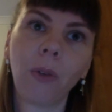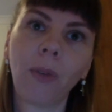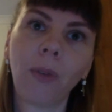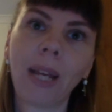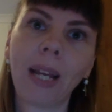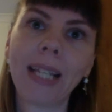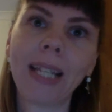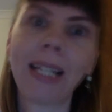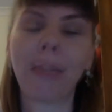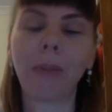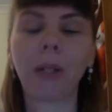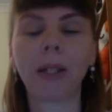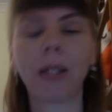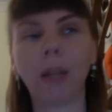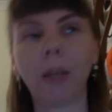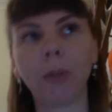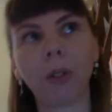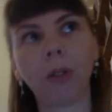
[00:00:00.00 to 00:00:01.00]
recently,
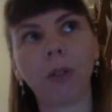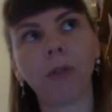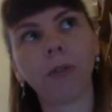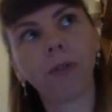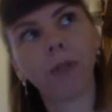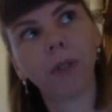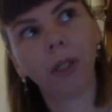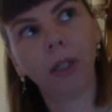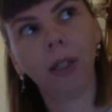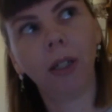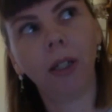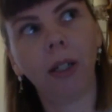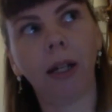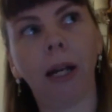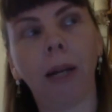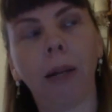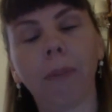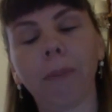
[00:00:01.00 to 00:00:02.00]
because I'm sort
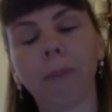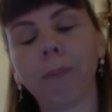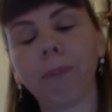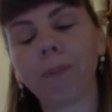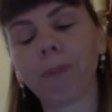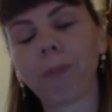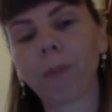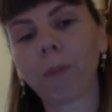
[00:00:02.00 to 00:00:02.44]
of